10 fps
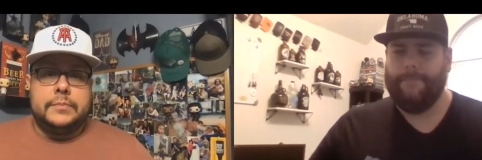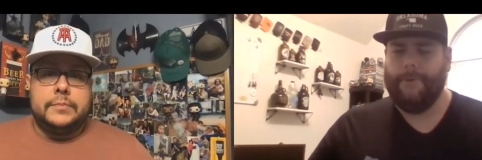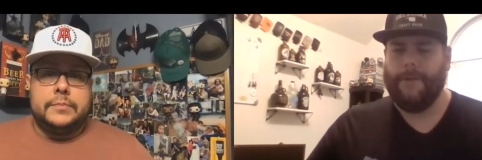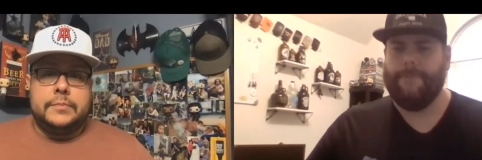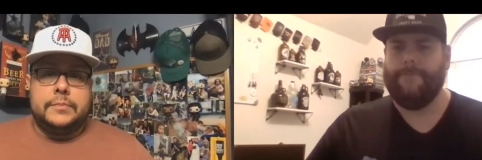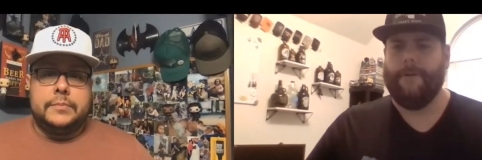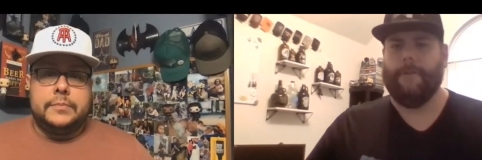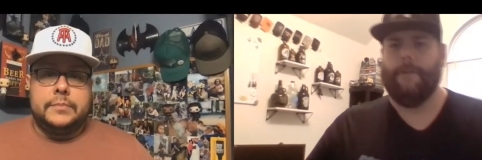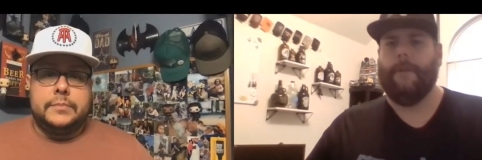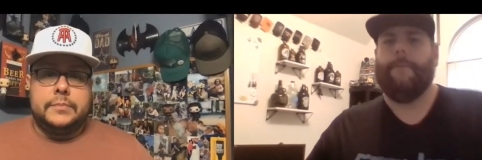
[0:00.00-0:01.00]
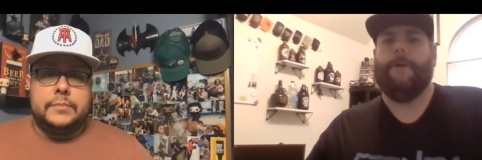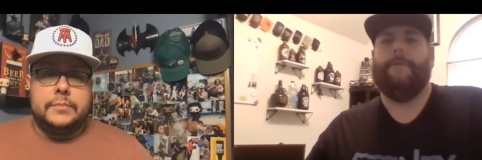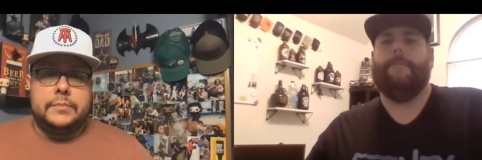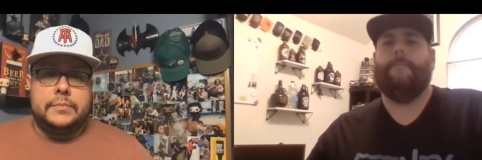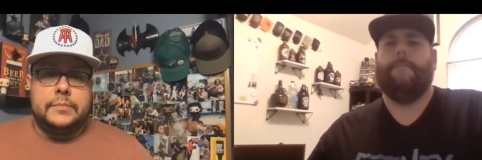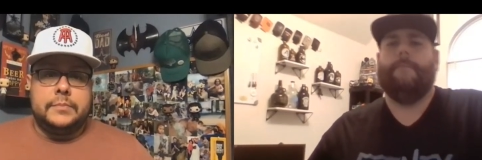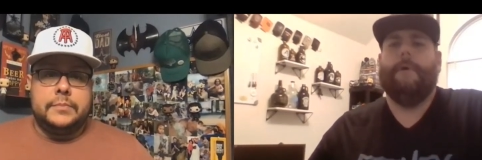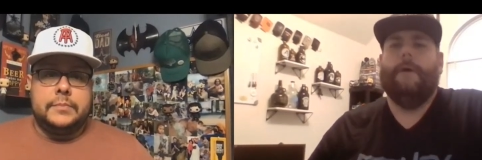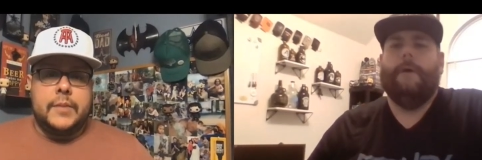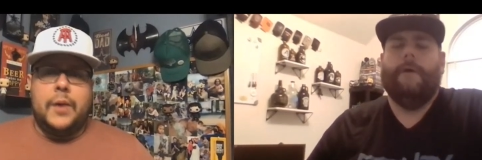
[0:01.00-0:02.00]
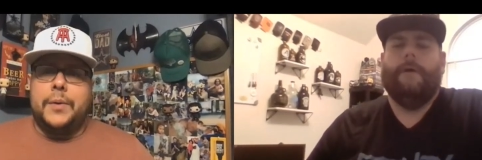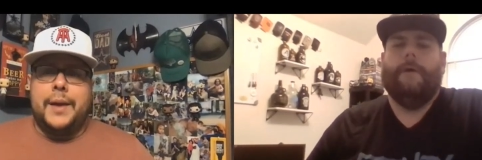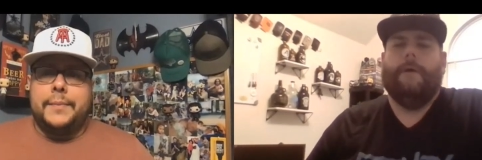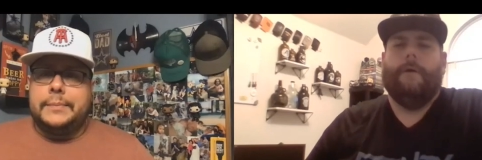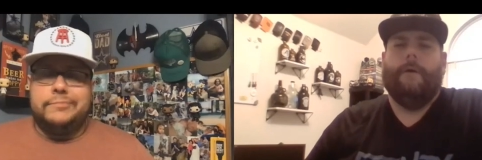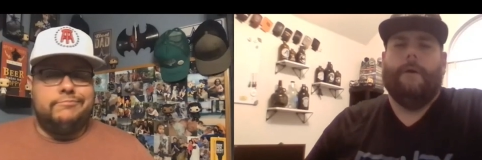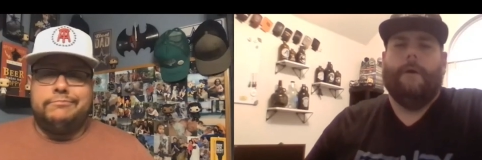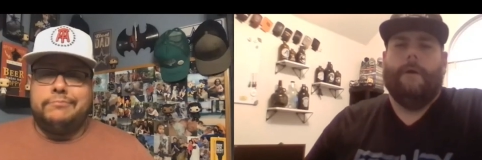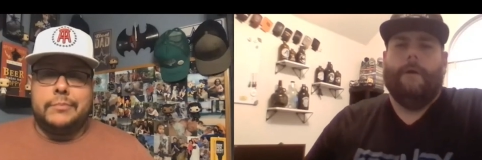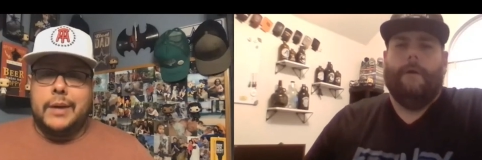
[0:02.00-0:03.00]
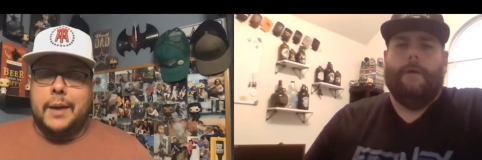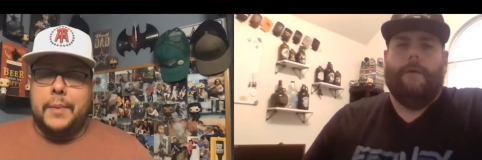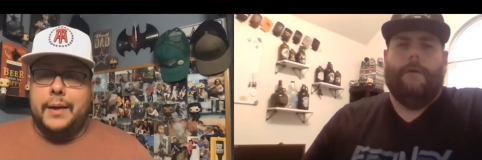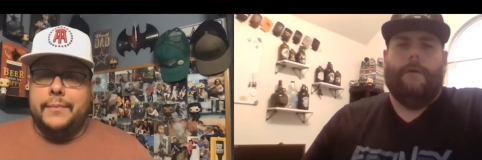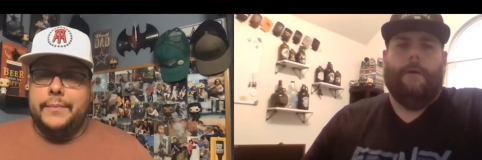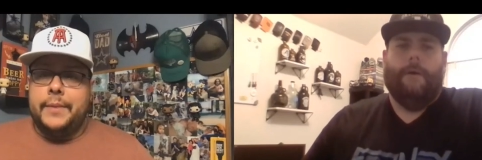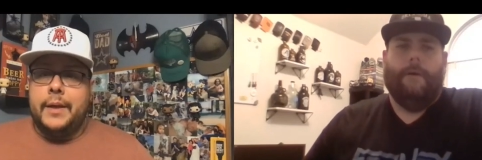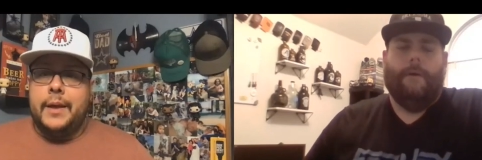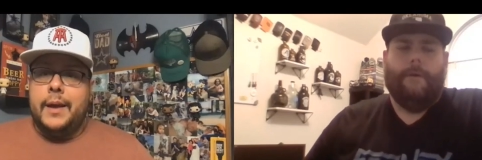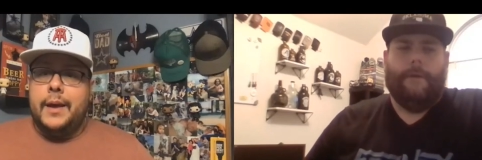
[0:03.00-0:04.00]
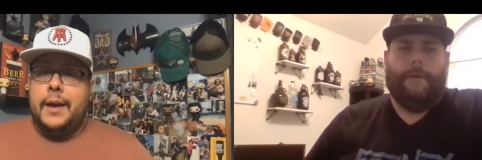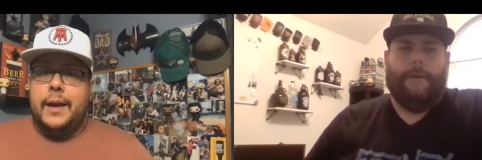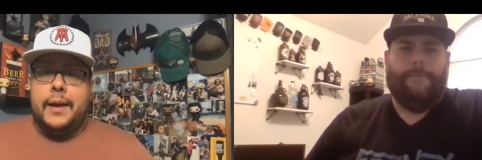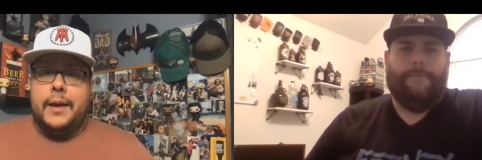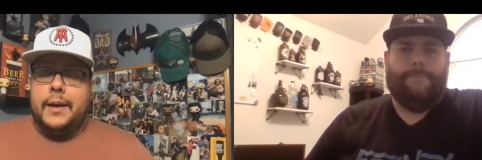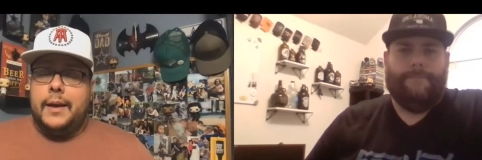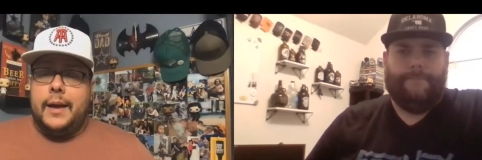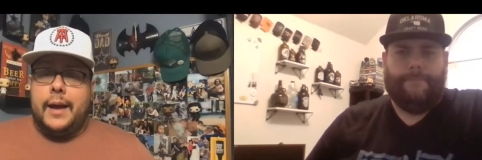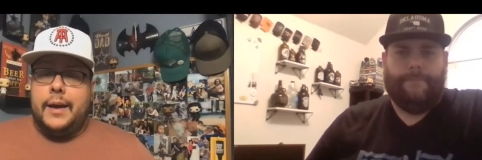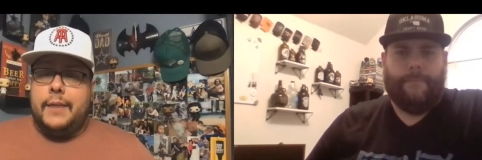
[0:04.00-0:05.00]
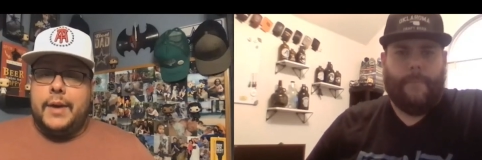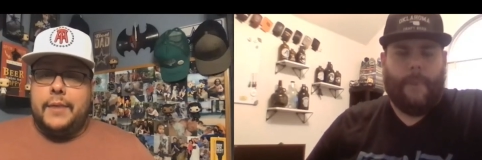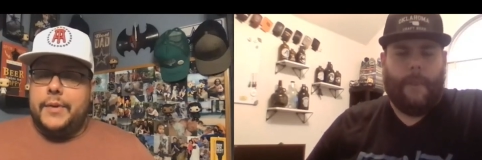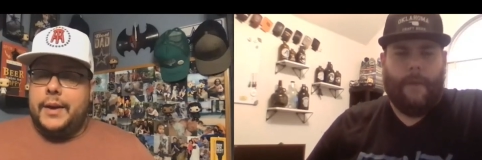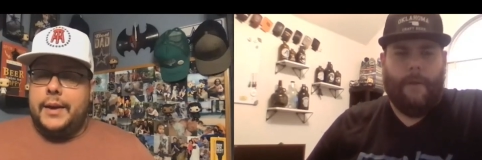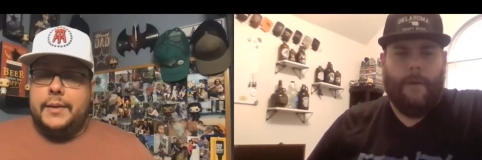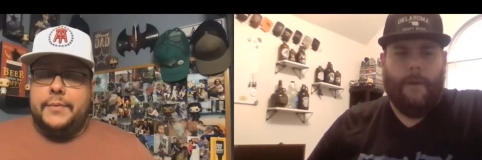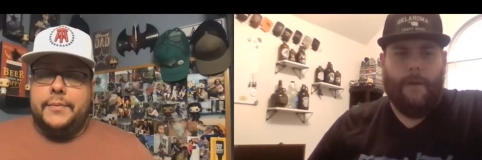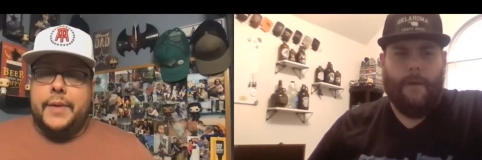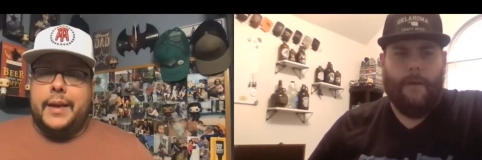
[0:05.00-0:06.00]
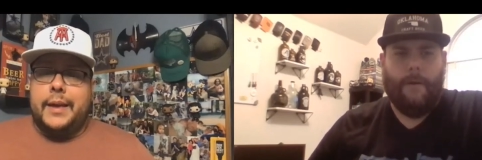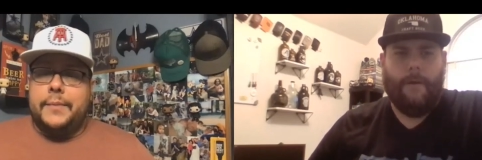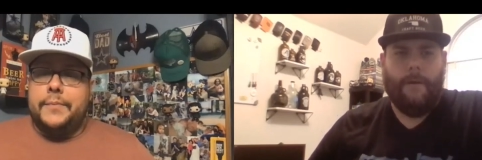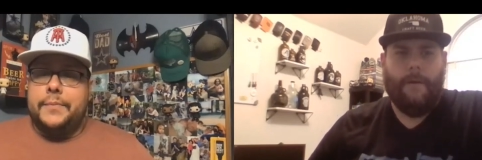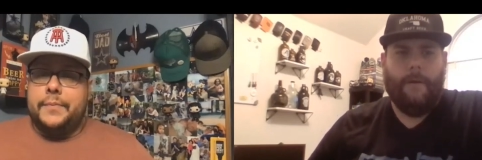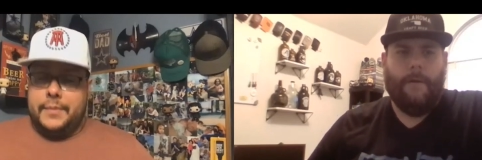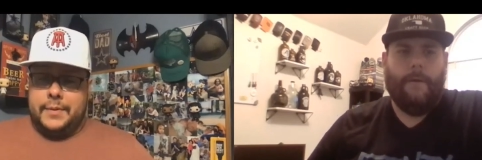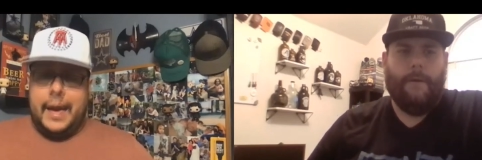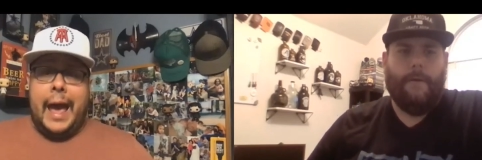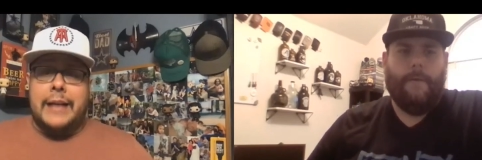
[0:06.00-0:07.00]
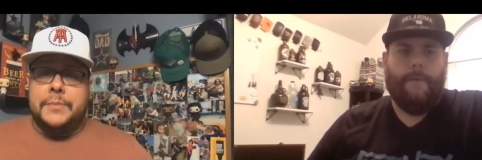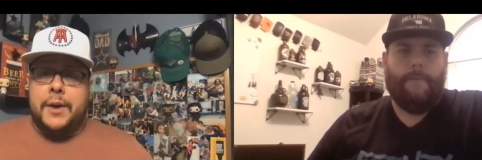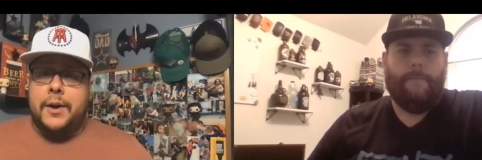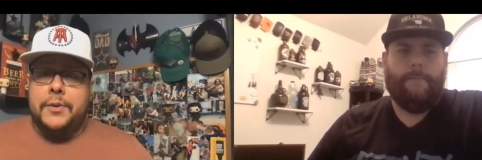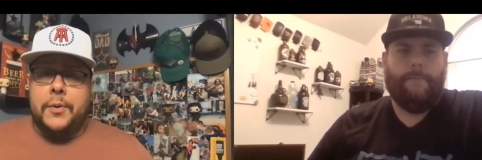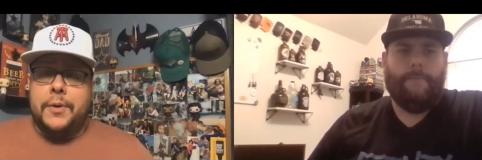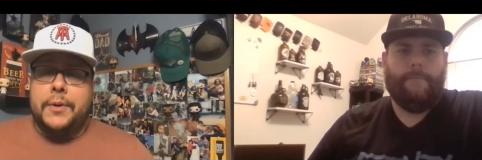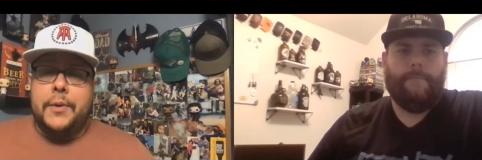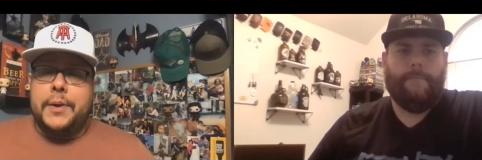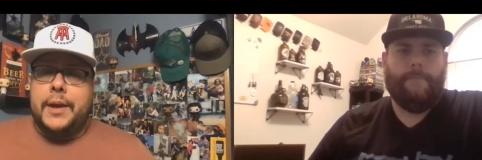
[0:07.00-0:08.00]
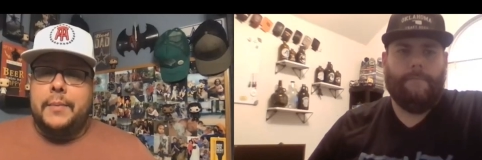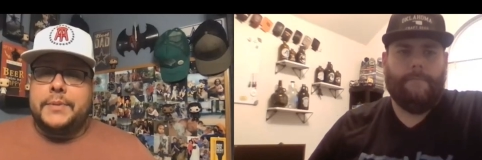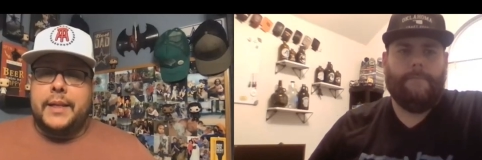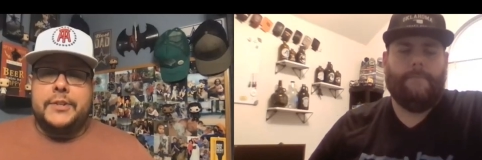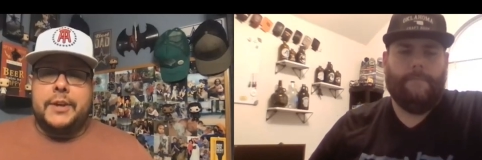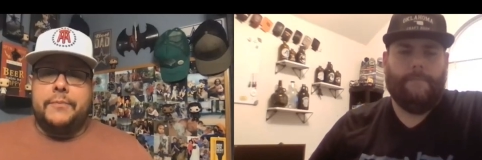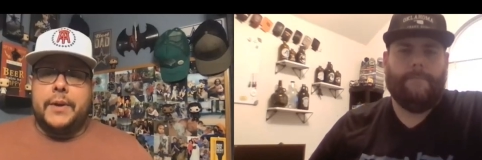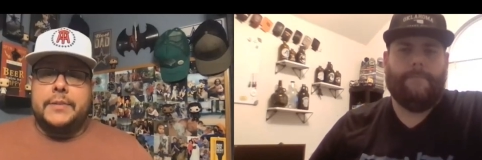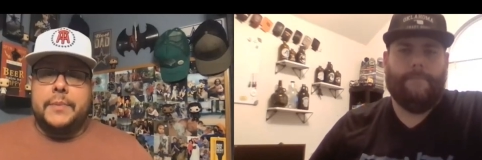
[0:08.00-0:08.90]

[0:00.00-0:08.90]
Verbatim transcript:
Speaker 1: pretty strictly limit. Oh yeah.
Speaker 2: I'm not. I've got fucking like asthma hardcore growing up, so that shit freaks